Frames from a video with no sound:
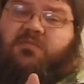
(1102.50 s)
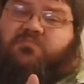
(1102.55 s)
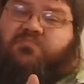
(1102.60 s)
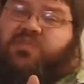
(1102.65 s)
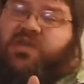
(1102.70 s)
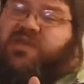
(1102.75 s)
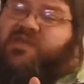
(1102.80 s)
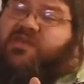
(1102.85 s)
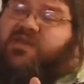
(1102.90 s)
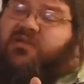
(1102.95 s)

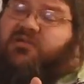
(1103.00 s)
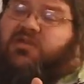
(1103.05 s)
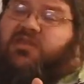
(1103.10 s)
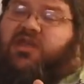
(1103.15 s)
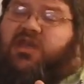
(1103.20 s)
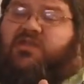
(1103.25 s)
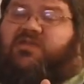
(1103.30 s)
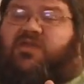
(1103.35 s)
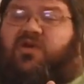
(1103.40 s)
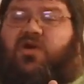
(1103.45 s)
basically,
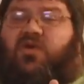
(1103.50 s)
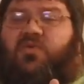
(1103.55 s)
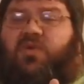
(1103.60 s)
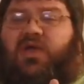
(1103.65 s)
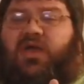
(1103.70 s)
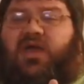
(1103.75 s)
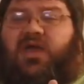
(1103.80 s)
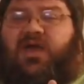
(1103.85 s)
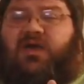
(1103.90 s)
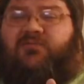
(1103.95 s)
that's all we
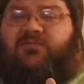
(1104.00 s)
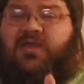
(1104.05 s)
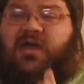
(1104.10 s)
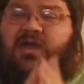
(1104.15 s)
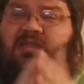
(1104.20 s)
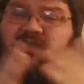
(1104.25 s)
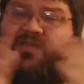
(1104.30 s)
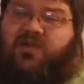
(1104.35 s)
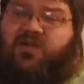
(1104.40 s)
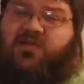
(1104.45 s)
have.
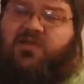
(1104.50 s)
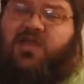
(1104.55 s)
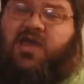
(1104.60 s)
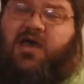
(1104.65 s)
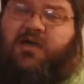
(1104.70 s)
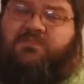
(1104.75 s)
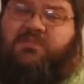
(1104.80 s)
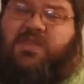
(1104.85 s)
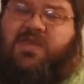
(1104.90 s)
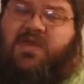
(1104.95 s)
That's our
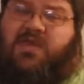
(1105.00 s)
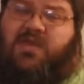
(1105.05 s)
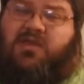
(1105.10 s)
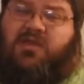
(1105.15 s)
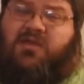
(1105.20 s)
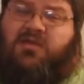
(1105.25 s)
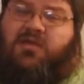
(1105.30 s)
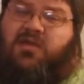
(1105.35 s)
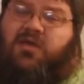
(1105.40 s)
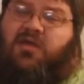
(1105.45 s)
top
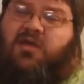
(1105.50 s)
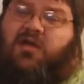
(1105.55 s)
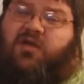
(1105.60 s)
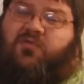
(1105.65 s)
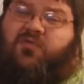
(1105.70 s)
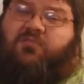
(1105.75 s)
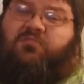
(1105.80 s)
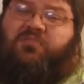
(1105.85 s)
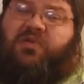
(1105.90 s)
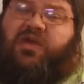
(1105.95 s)
10 of
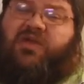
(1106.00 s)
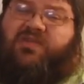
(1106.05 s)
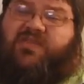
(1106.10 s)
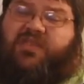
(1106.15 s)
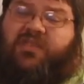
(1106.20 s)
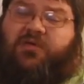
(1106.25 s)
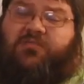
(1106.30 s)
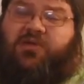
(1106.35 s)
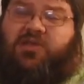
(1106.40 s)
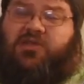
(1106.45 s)
the best
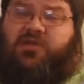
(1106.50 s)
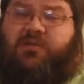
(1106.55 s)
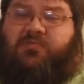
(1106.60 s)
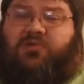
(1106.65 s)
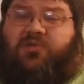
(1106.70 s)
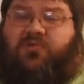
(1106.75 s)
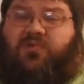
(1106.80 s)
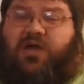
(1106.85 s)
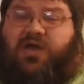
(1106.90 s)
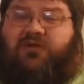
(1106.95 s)

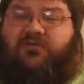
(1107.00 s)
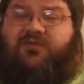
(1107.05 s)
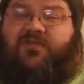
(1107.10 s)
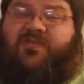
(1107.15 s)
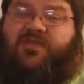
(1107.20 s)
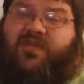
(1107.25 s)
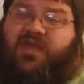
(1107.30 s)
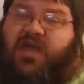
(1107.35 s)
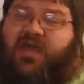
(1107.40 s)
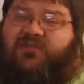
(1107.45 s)
WWF
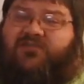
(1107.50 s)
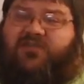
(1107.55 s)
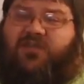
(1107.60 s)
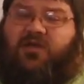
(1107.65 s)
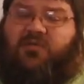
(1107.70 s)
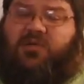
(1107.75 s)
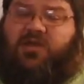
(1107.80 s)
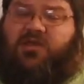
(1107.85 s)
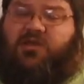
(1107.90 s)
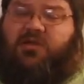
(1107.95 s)
slash
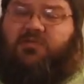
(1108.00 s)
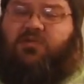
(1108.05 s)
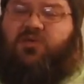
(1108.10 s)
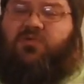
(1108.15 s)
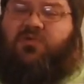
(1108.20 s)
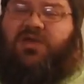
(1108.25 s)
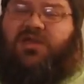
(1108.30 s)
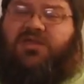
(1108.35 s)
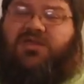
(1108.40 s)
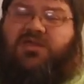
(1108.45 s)

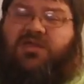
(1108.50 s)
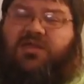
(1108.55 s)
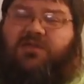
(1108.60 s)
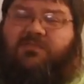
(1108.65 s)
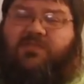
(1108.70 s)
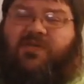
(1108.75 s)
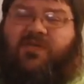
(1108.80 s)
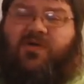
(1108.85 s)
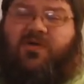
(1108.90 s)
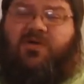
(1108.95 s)
WWE theme
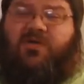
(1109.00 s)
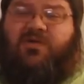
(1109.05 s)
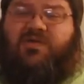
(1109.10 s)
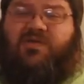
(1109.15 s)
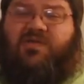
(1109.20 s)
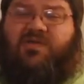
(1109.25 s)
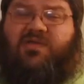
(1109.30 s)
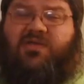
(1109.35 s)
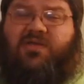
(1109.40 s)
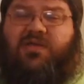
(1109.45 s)

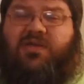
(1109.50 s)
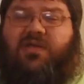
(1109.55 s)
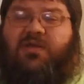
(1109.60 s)
songs.